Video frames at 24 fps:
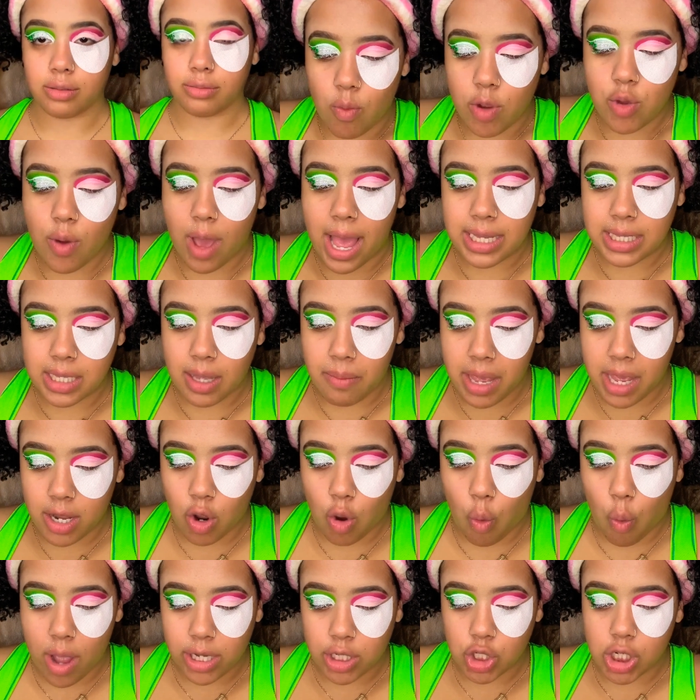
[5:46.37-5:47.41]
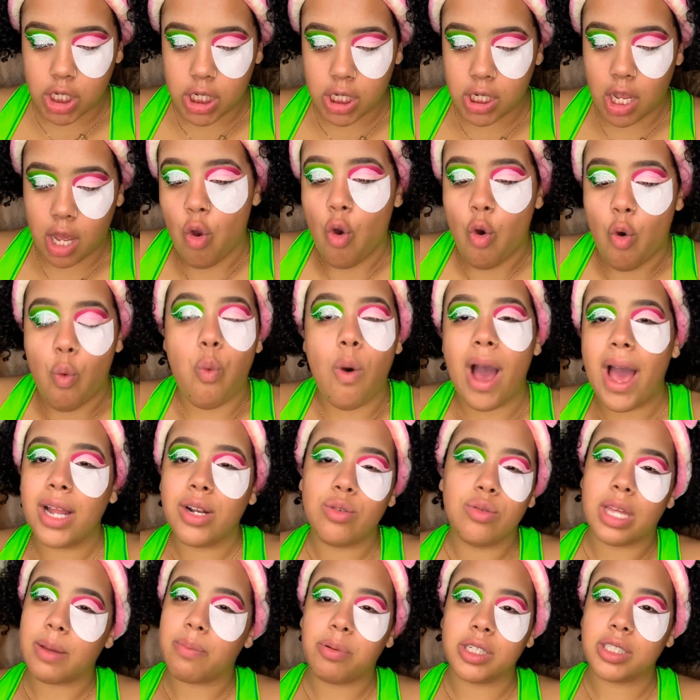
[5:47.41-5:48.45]
When you ask a man a question, why do
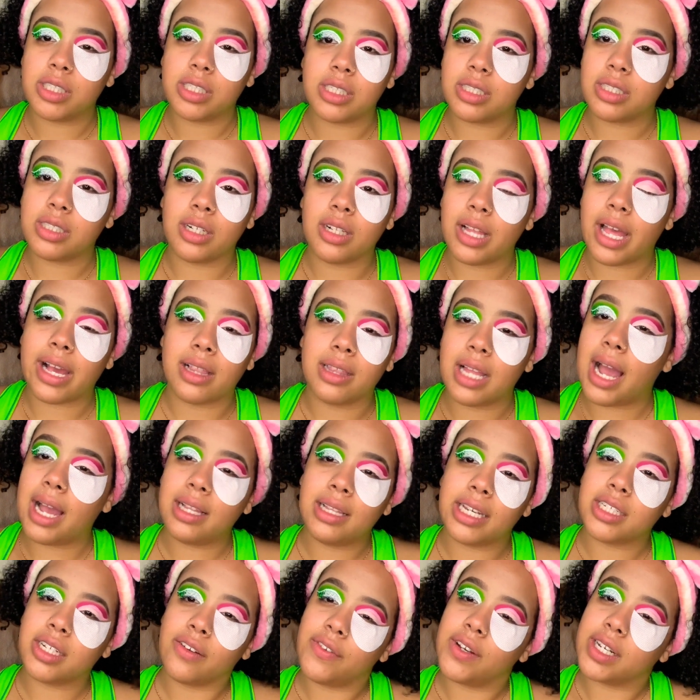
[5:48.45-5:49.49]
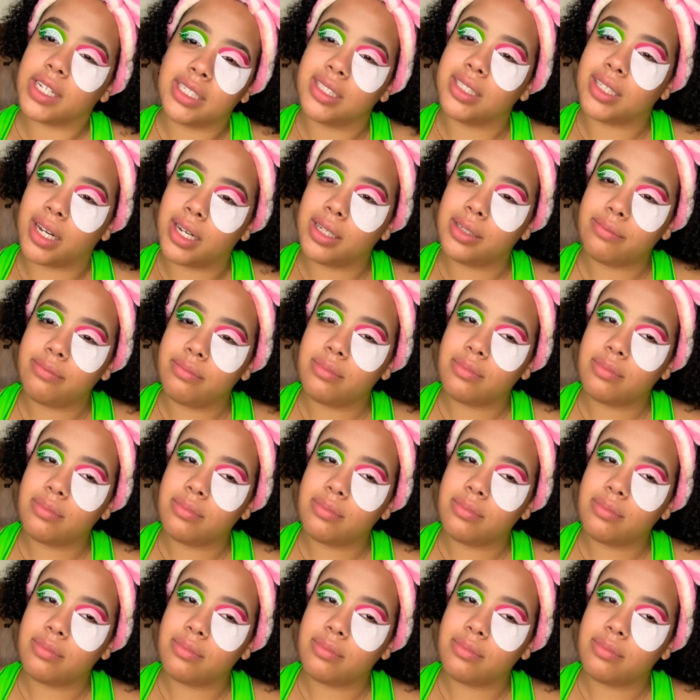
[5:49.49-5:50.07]
they persist to like lie like you're fucking dumb?